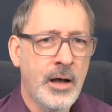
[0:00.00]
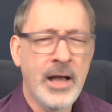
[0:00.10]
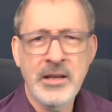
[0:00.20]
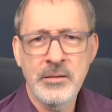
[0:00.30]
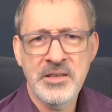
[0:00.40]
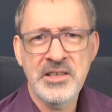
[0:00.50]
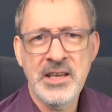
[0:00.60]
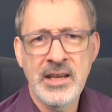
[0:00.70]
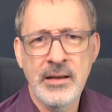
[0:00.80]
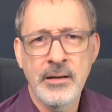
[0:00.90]
I don't
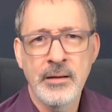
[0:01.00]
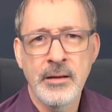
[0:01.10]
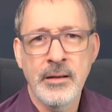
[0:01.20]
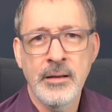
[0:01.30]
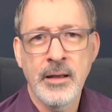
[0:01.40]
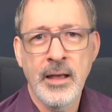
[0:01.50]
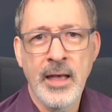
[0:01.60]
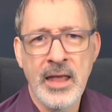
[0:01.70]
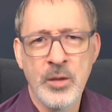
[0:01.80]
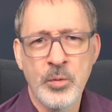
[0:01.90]
see
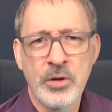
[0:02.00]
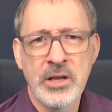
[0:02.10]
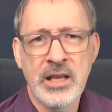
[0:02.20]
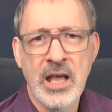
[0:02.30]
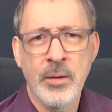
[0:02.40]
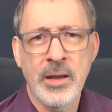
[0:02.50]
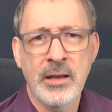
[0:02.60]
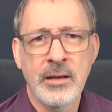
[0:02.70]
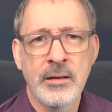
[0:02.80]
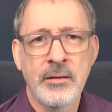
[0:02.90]
anybody
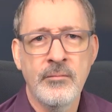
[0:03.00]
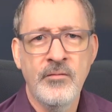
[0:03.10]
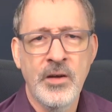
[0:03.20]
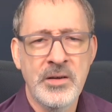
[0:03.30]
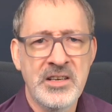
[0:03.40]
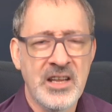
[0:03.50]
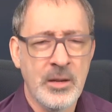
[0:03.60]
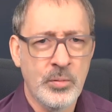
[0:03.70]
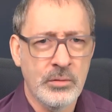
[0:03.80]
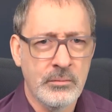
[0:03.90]
going very
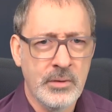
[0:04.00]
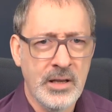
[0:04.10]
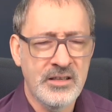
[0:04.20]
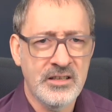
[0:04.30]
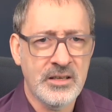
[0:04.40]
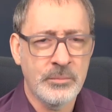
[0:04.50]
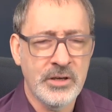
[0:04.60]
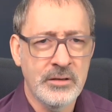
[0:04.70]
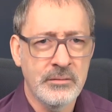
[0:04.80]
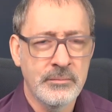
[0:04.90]
deep into the
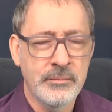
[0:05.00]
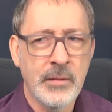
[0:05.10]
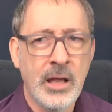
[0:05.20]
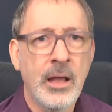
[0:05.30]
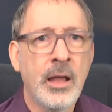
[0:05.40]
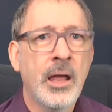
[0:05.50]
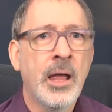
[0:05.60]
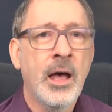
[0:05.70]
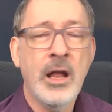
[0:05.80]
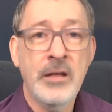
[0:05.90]
subject.
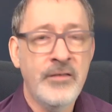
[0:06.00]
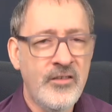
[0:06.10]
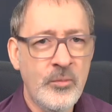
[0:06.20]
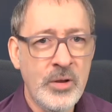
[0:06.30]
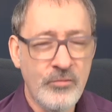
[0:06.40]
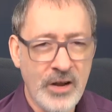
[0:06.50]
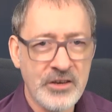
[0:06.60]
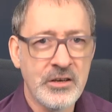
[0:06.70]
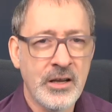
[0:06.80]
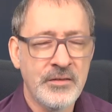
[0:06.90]
And I've even been
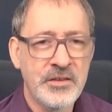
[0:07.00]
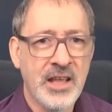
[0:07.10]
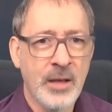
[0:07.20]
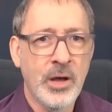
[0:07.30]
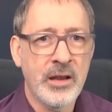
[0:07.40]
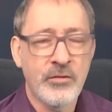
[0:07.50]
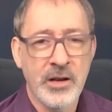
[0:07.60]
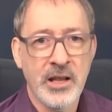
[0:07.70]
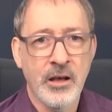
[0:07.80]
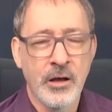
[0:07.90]
rash enough to get my
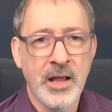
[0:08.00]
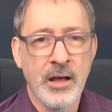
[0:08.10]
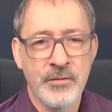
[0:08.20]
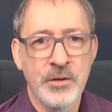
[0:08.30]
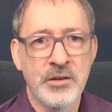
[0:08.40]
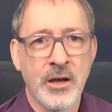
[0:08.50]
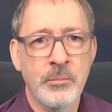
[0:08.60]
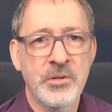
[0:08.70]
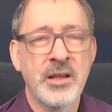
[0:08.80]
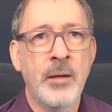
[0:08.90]
credit card out a few
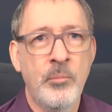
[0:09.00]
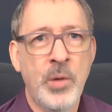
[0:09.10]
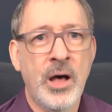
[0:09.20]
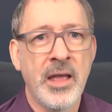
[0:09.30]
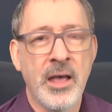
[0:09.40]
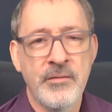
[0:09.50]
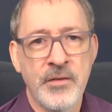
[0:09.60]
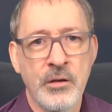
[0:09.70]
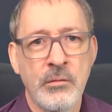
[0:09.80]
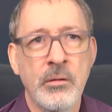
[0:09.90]
times and buy a
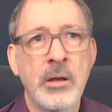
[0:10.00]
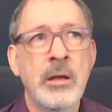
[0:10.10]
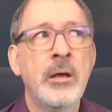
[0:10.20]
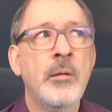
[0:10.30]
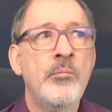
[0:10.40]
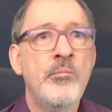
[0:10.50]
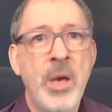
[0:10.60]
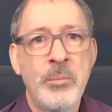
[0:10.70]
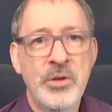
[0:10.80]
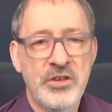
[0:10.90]
few
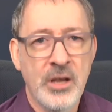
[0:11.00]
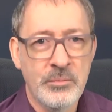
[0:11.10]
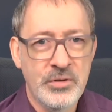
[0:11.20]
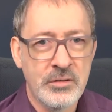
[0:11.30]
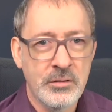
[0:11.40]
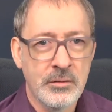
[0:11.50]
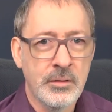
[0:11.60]
memberships.